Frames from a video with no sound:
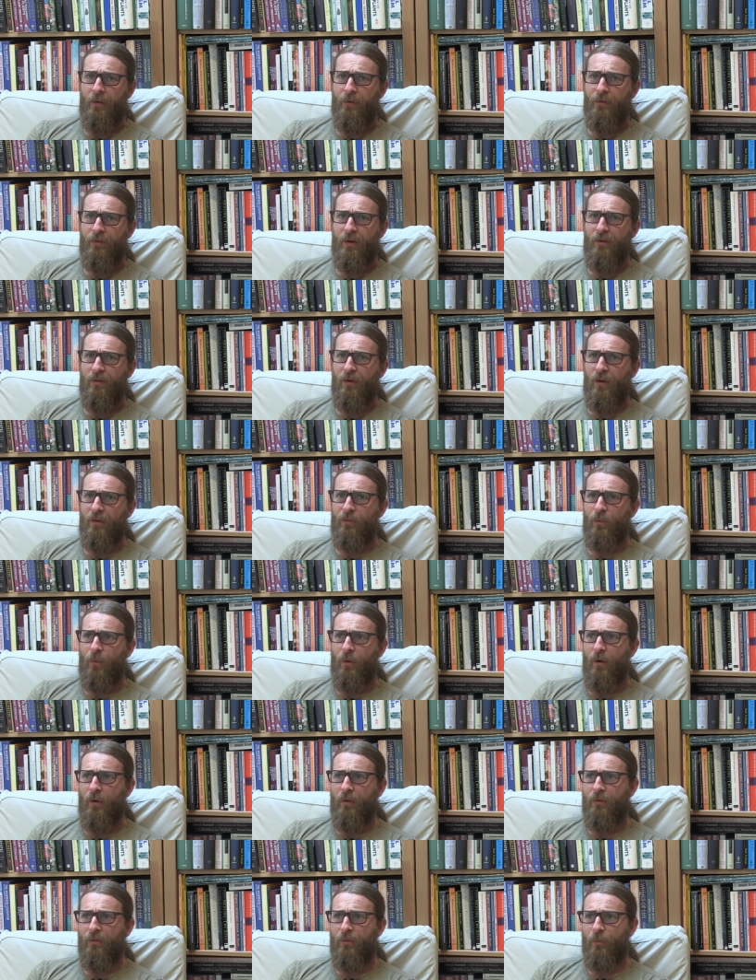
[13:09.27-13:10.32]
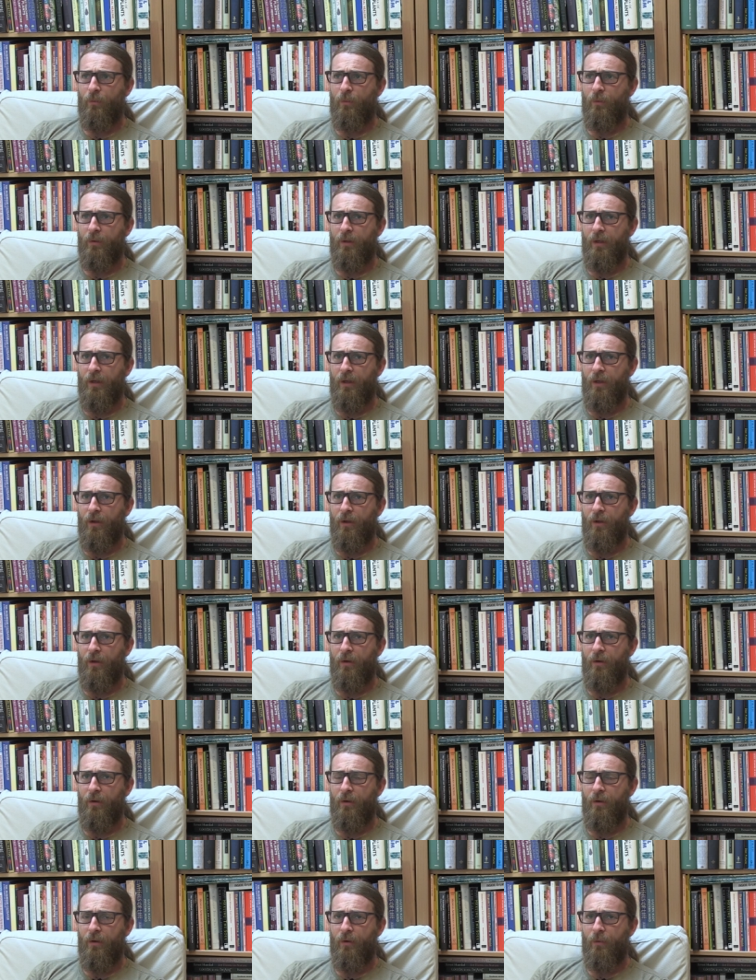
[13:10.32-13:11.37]
St. John's wort, also really
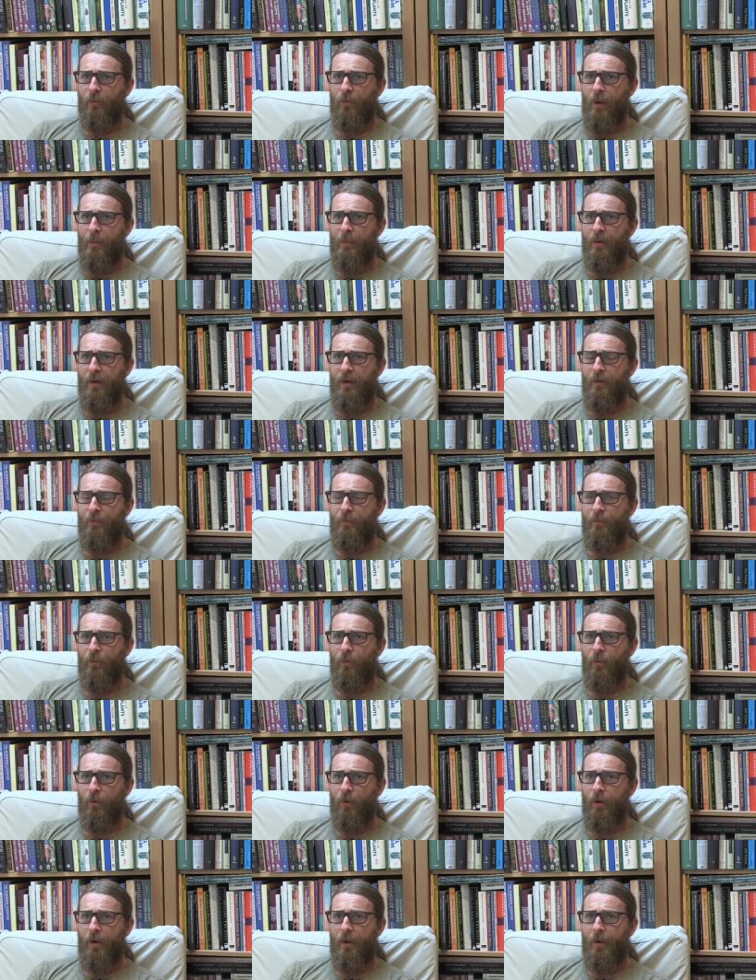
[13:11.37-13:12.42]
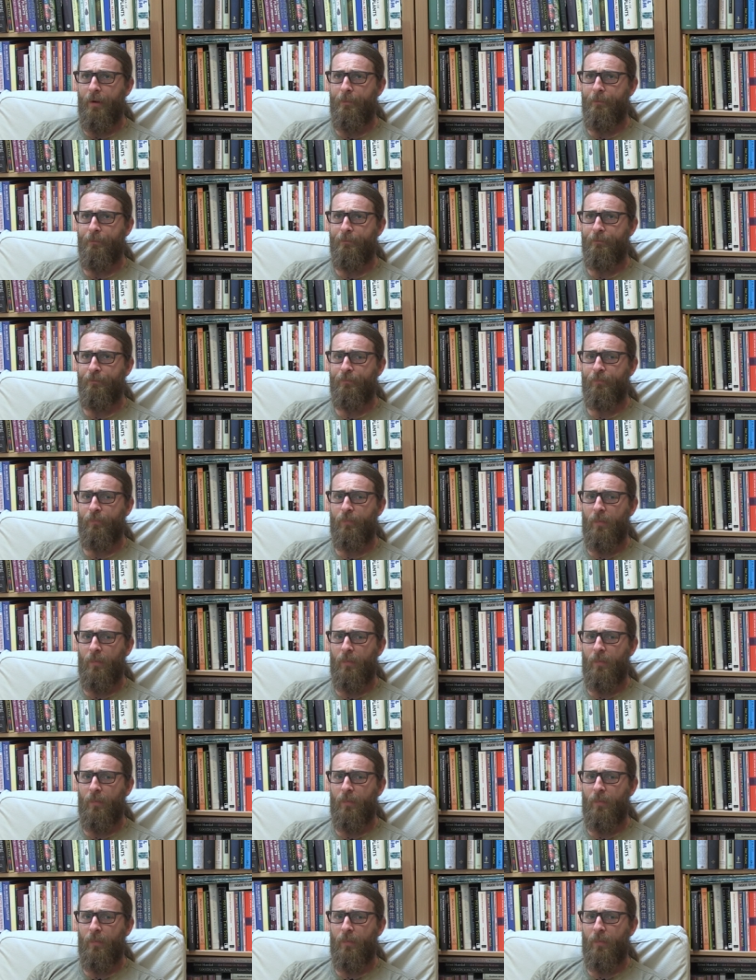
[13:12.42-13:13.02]
good a uh, remedy for, um,